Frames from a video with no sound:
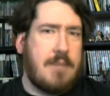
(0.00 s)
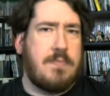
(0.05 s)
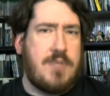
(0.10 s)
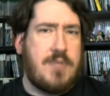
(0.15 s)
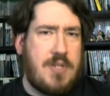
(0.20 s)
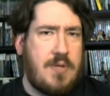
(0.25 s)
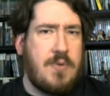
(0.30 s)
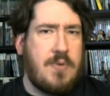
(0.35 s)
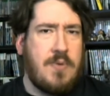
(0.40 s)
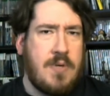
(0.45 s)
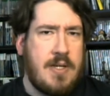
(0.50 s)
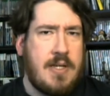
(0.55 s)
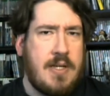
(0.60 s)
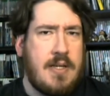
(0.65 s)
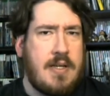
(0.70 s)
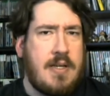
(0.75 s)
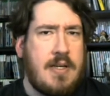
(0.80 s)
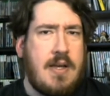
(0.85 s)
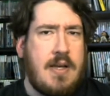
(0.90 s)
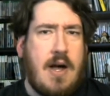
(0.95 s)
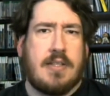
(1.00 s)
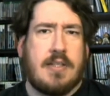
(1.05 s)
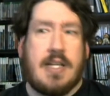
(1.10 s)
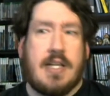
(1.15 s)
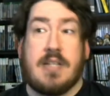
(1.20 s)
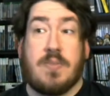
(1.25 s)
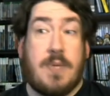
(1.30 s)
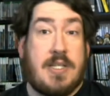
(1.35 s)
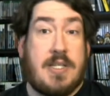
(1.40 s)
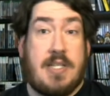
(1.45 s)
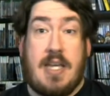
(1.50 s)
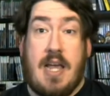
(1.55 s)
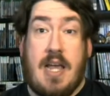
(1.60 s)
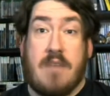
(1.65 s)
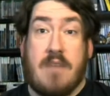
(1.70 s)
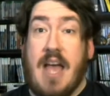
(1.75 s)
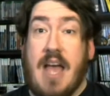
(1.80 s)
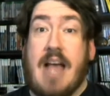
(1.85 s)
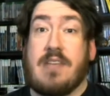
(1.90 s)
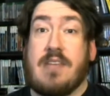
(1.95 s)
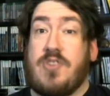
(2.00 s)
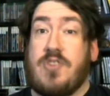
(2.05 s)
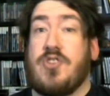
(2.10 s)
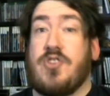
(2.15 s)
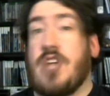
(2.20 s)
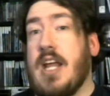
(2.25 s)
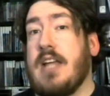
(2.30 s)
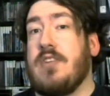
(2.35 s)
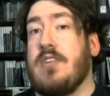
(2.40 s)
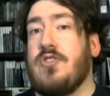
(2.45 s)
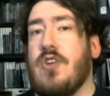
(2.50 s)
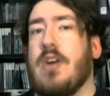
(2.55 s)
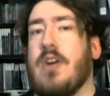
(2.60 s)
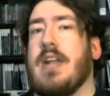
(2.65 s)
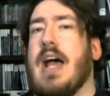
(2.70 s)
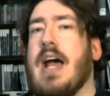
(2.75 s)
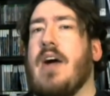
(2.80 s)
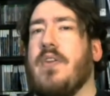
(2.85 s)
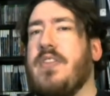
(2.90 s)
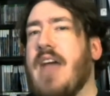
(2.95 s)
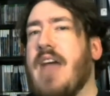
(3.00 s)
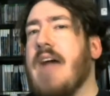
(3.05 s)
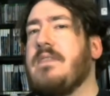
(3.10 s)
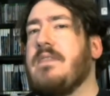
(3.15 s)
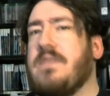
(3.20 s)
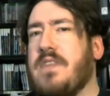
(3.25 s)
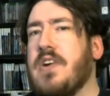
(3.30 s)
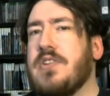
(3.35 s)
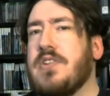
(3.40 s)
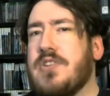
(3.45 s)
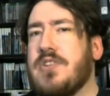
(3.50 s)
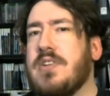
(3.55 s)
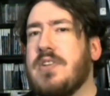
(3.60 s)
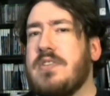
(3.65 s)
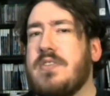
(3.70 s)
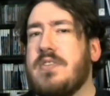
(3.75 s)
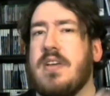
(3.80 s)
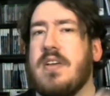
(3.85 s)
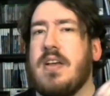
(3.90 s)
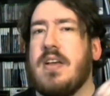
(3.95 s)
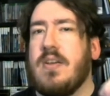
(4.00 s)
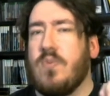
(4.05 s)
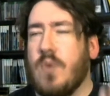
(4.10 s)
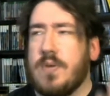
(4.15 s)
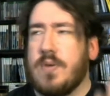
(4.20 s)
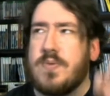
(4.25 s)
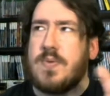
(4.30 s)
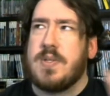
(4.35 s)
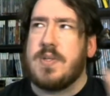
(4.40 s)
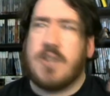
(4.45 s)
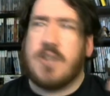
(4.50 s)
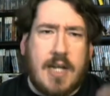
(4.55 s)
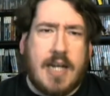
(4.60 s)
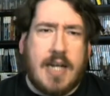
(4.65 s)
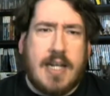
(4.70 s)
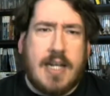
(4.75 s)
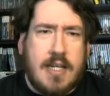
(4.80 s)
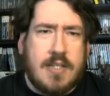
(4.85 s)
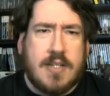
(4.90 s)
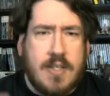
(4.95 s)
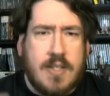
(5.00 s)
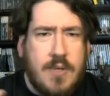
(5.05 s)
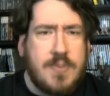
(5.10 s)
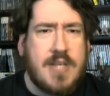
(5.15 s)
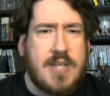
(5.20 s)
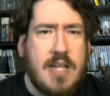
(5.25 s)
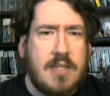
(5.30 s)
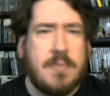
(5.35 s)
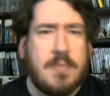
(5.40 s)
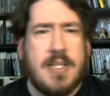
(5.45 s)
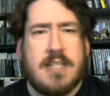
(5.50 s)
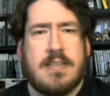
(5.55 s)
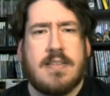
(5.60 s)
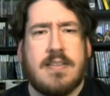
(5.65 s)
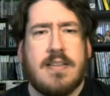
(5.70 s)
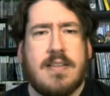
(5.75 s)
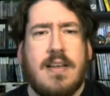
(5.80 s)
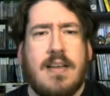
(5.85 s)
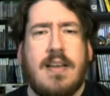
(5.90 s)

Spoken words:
do, unless we see a vast change on how that functions once we start getting into those elements.